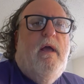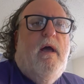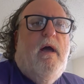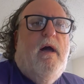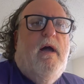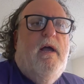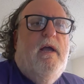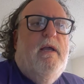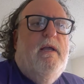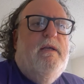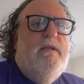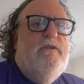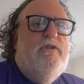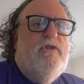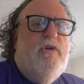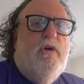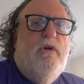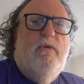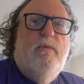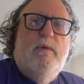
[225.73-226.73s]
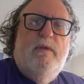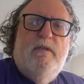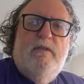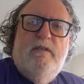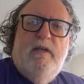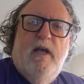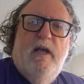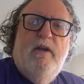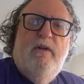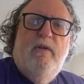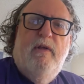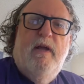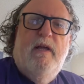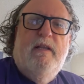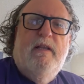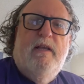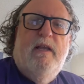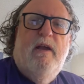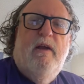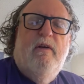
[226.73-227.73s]
I started with the title and
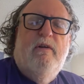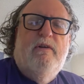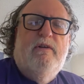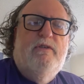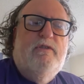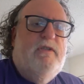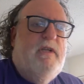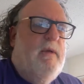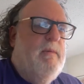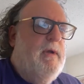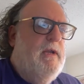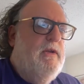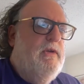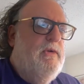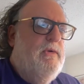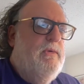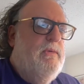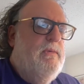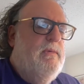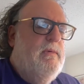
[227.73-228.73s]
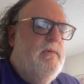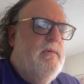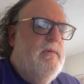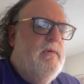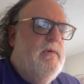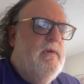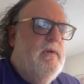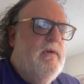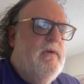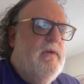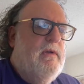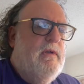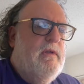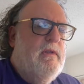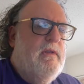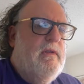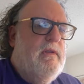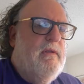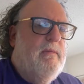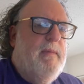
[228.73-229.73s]
the character's name. I knew
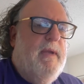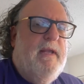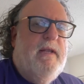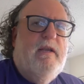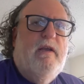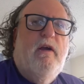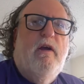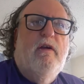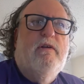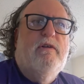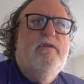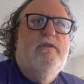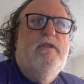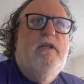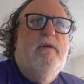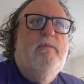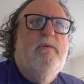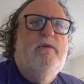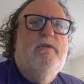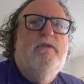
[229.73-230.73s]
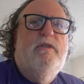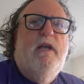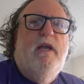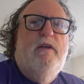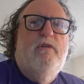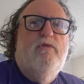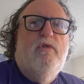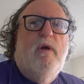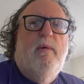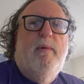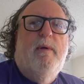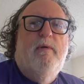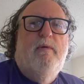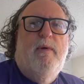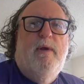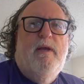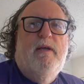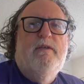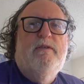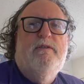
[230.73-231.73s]
the main character's name was Andromeda
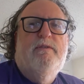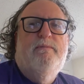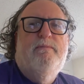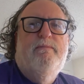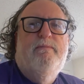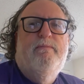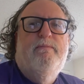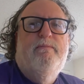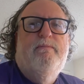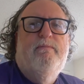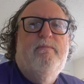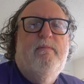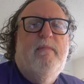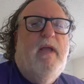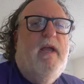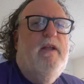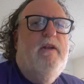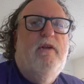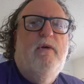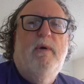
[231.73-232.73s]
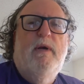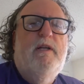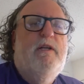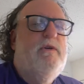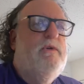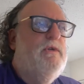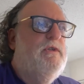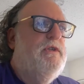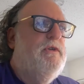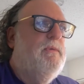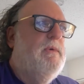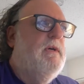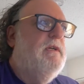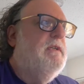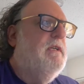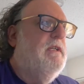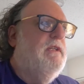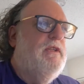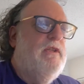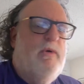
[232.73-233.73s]
Reyes. I had no idea who she was.
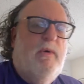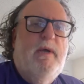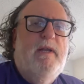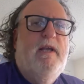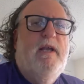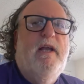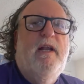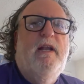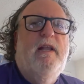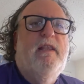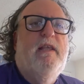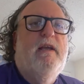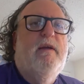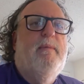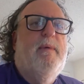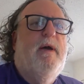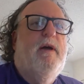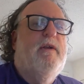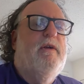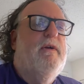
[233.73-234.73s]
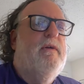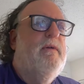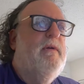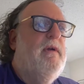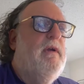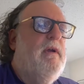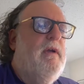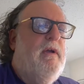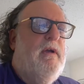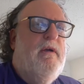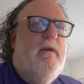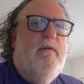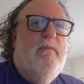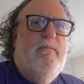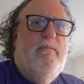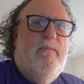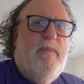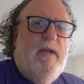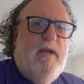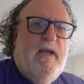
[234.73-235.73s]
I had no idea anything about her,
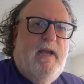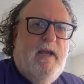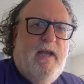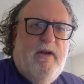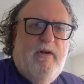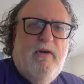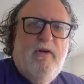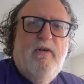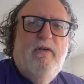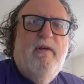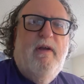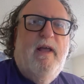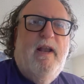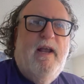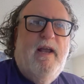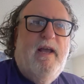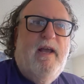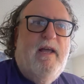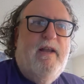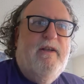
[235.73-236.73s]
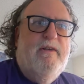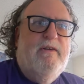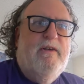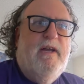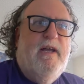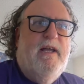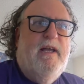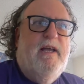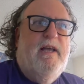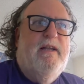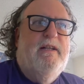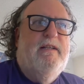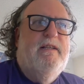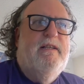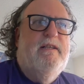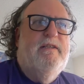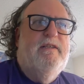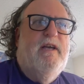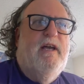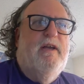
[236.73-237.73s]
but I had her and I had
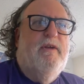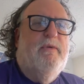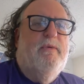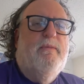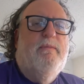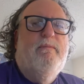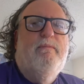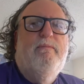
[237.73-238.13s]
the title.